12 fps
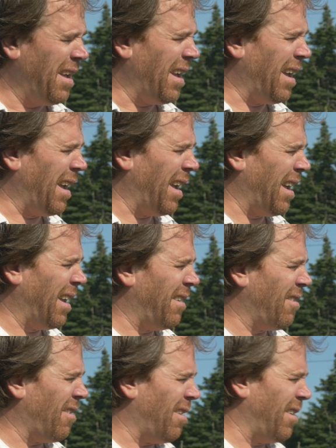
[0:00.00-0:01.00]

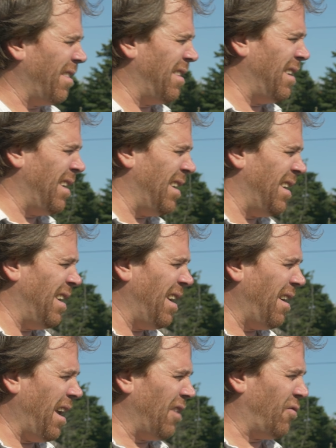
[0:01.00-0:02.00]
And on the
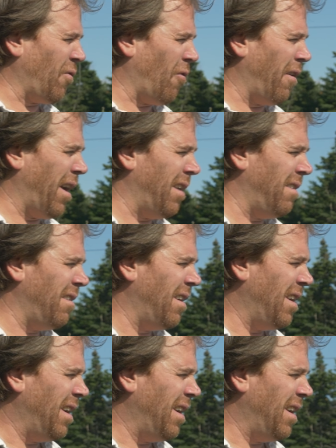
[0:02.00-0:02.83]
H4N,